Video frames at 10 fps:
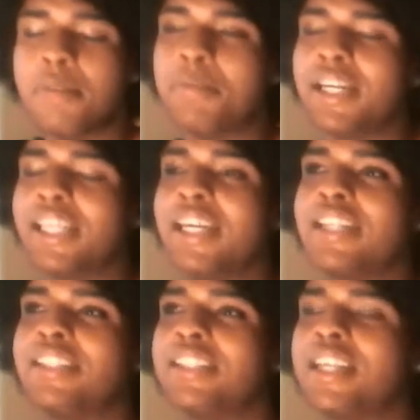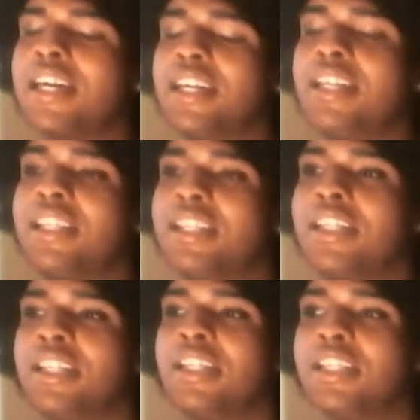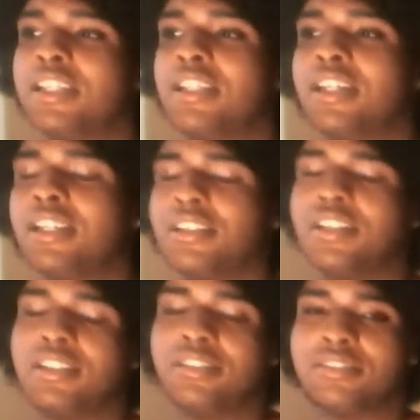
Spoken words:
But I guess, like, I don't know.